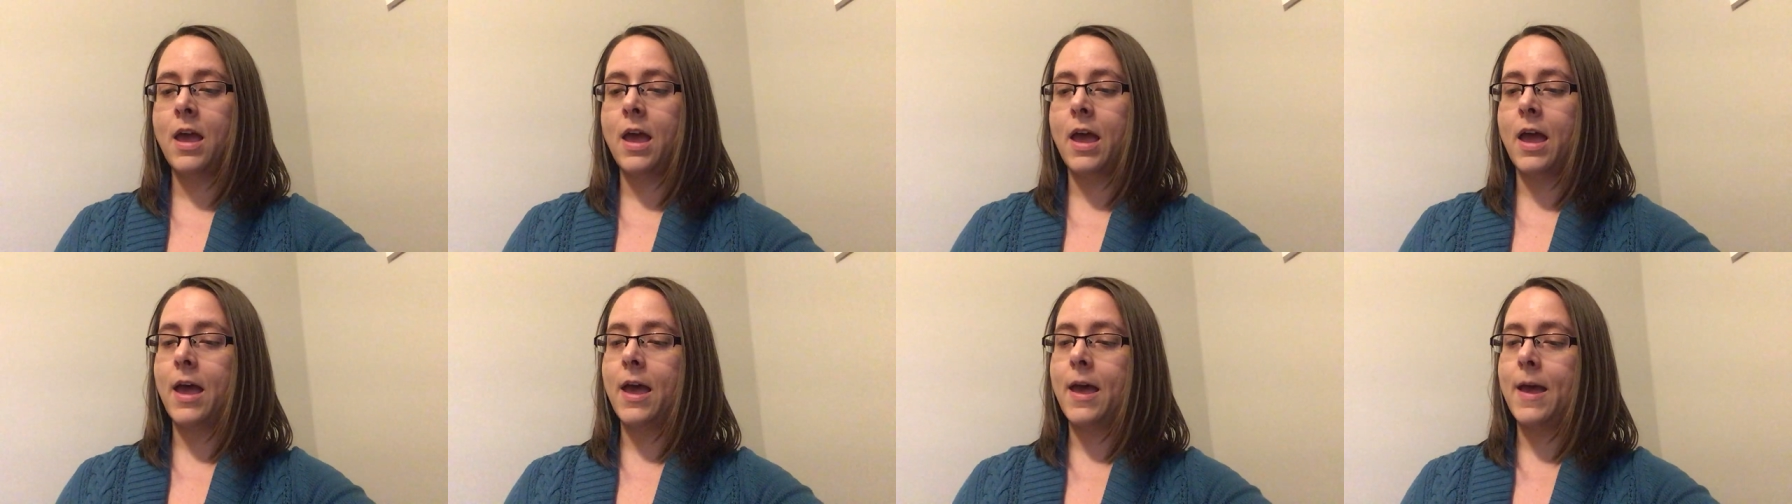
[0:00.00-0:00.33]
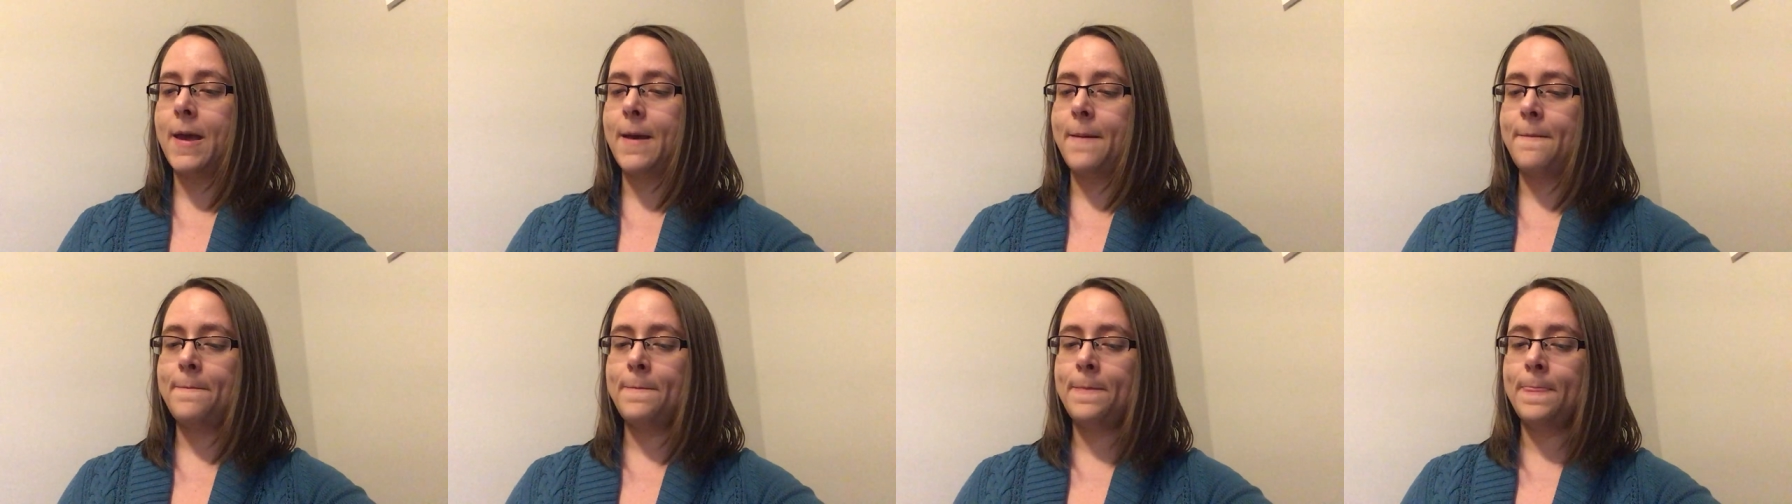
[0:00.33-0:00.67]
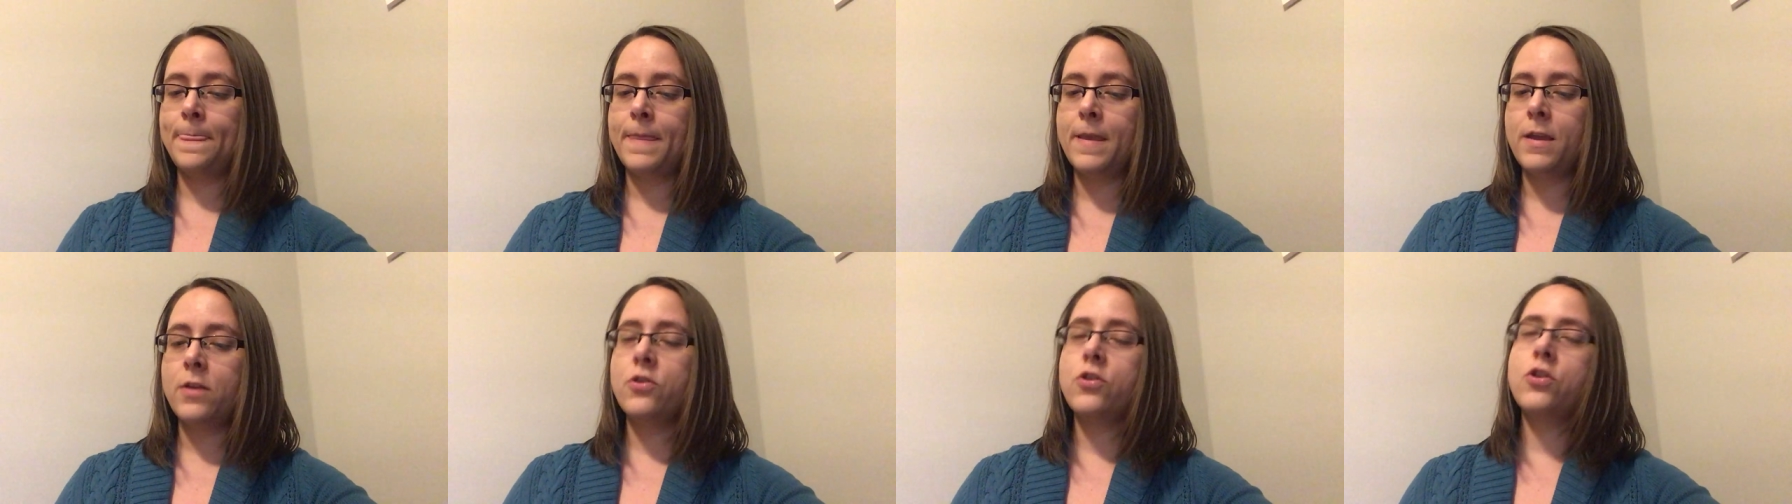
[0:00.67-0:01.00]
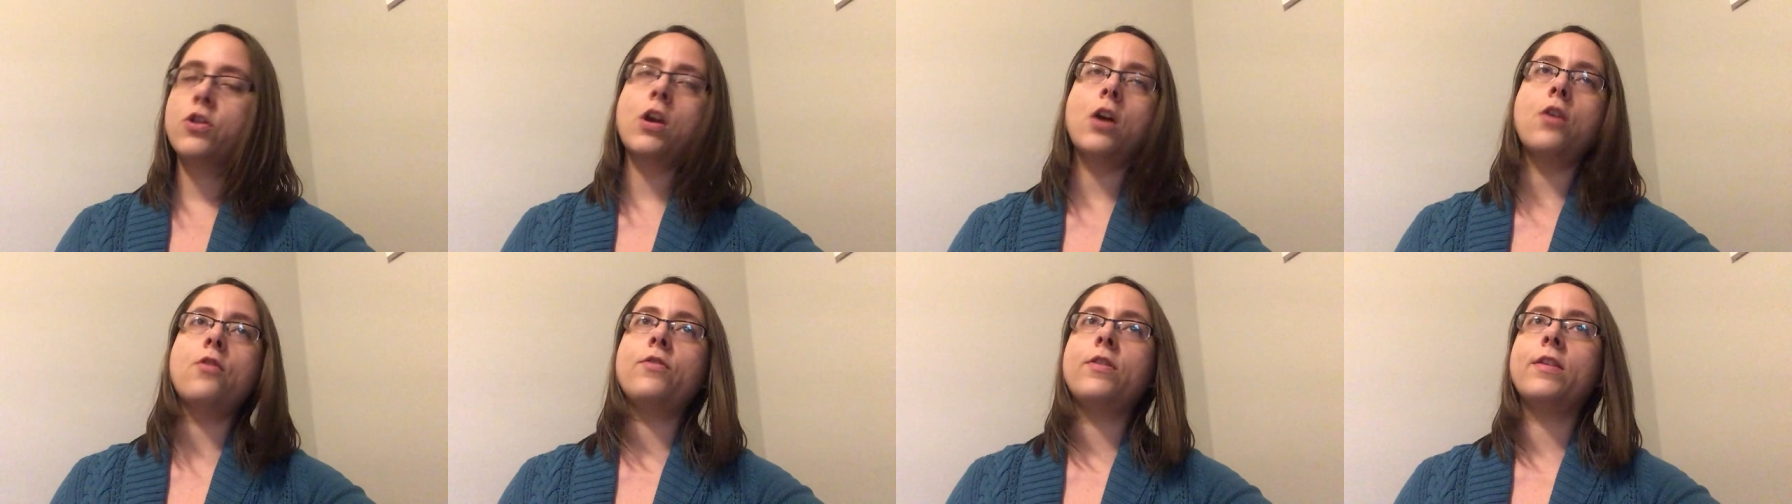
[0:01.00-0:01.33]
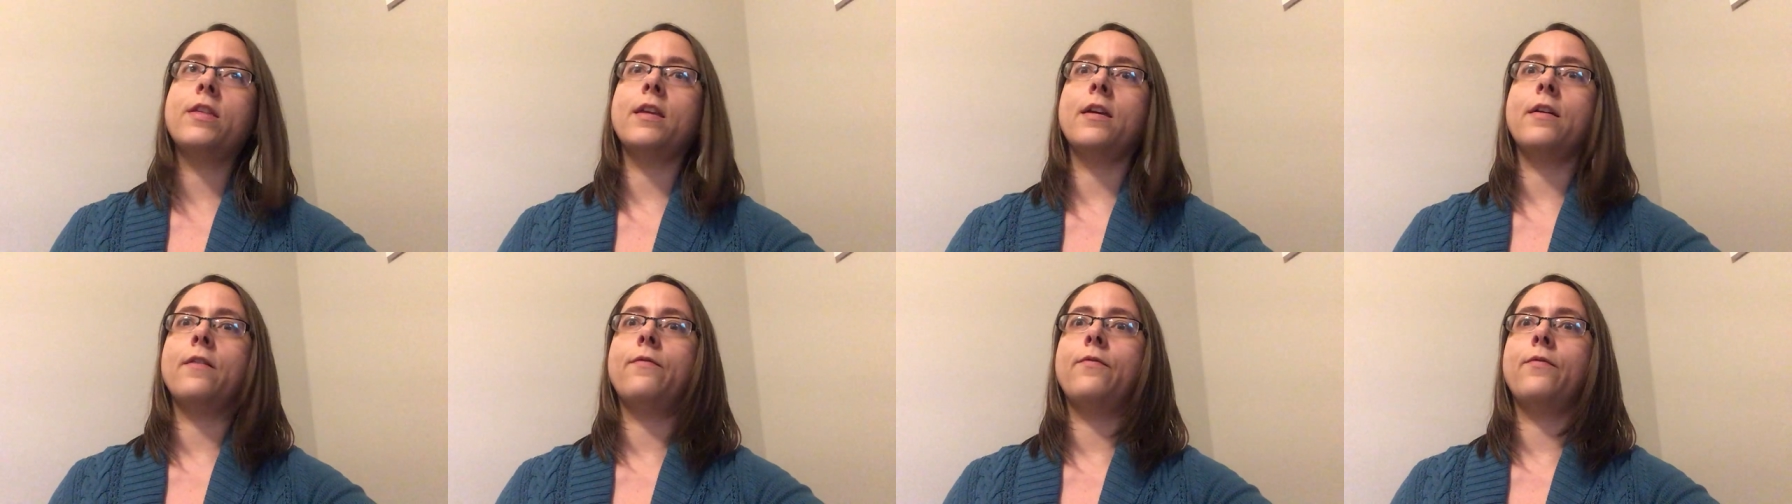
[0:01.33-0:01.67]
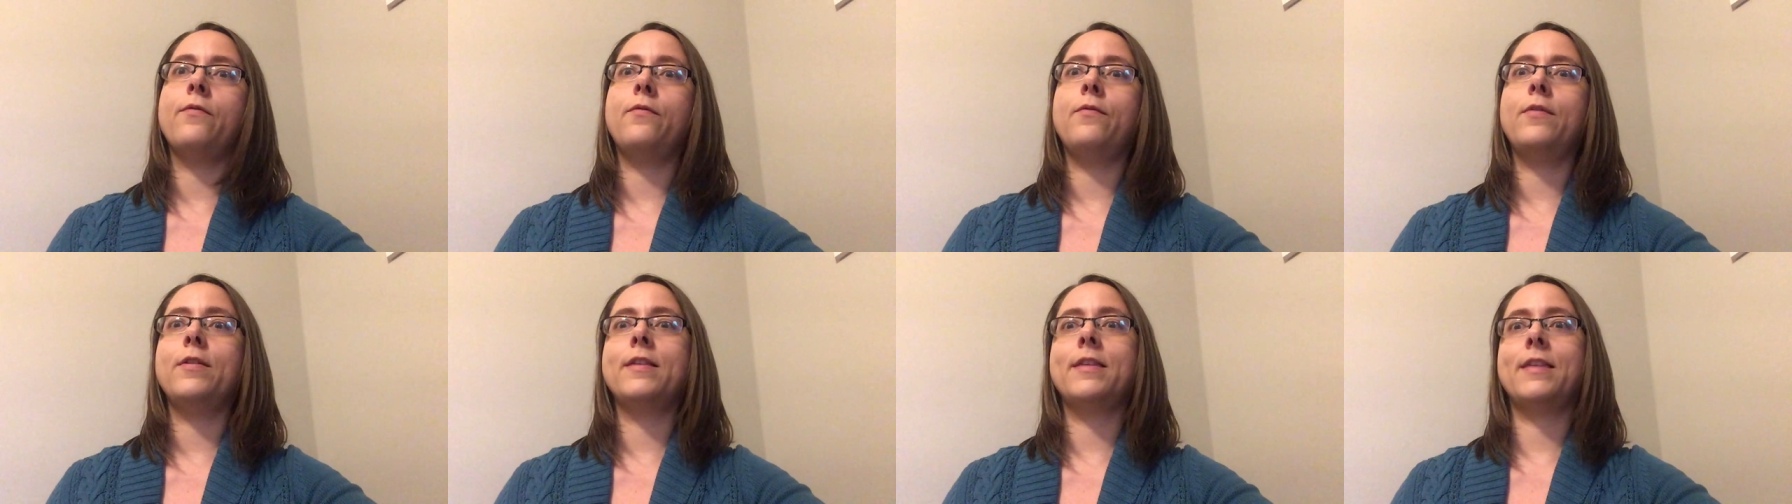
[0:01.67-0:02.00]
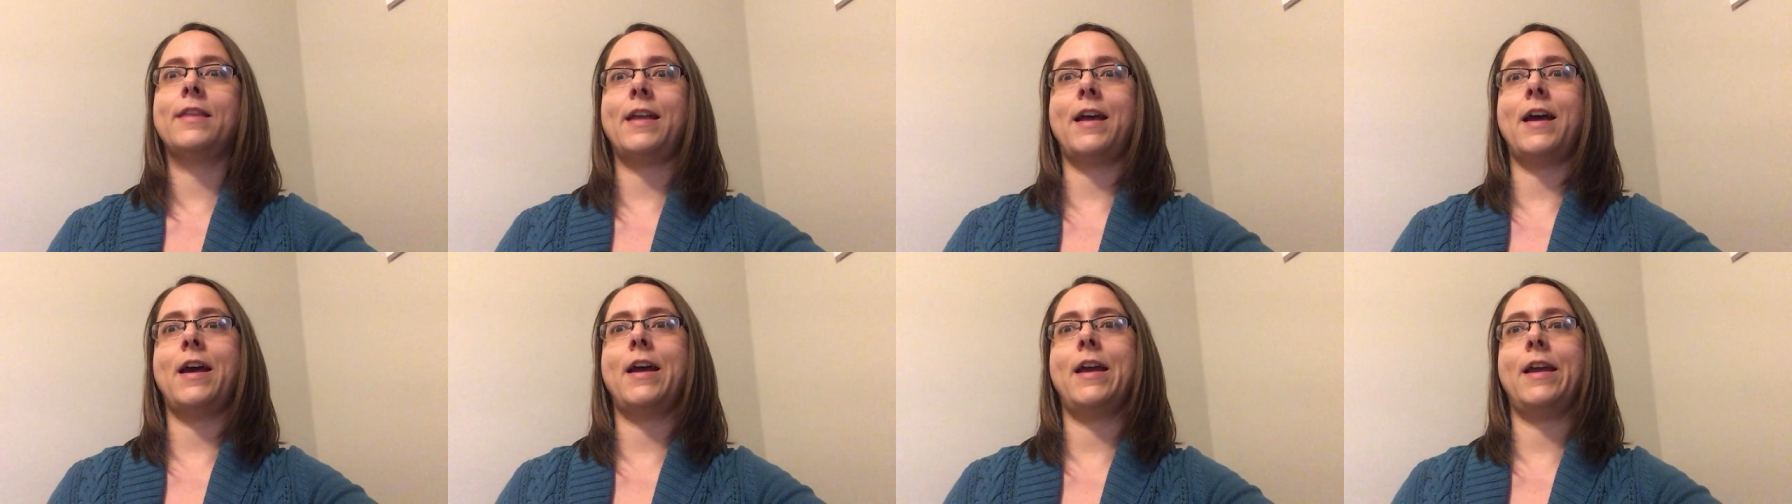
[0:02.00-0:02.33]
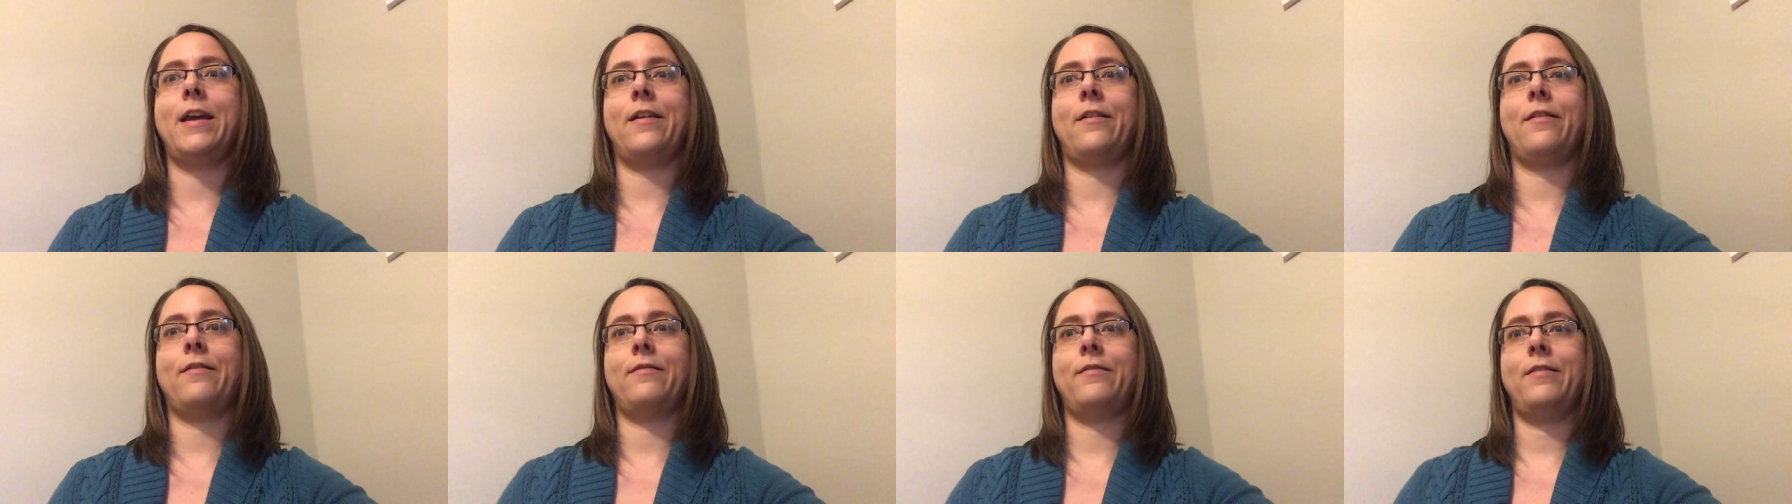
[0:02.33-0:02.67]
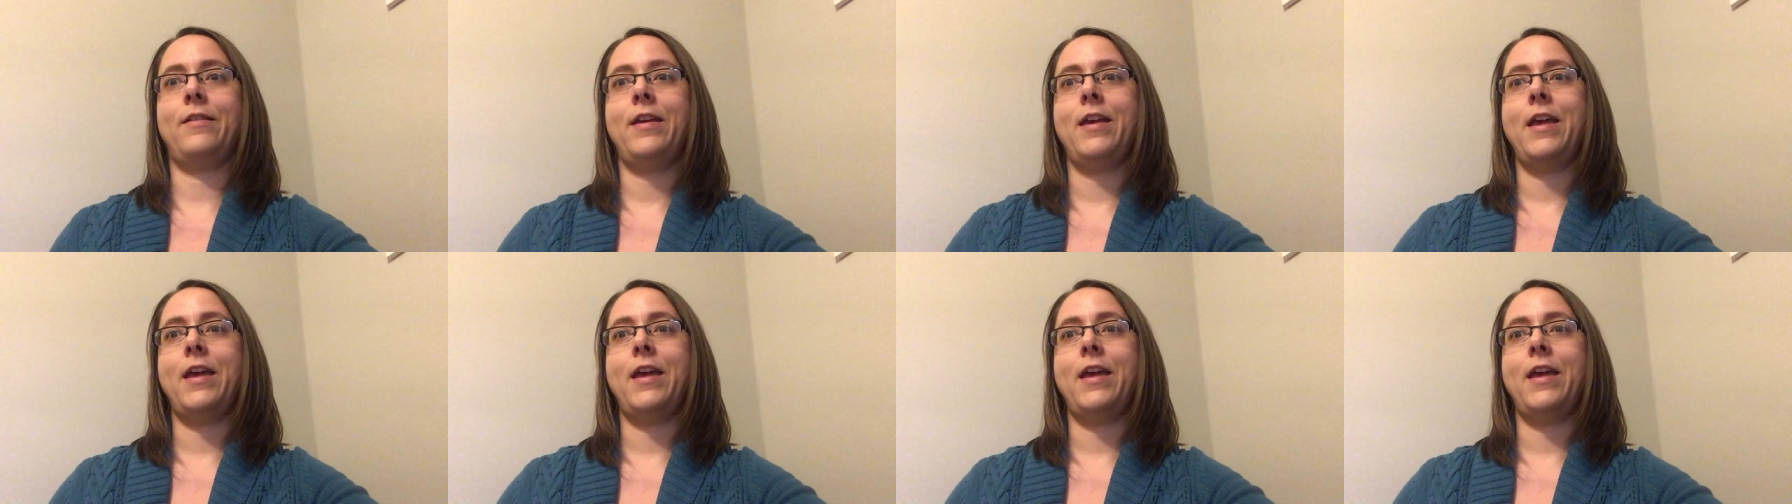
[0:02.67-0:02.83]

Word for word: Um, Joseph was tired,